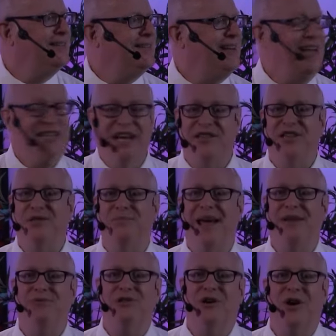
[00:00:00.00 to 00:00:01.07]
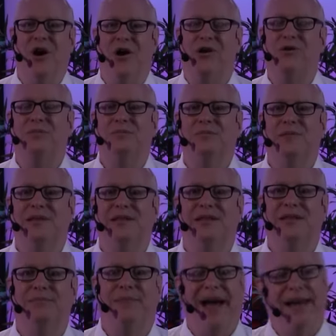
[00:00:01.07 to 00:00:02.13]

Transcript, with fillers: And yet, this man will go home and pat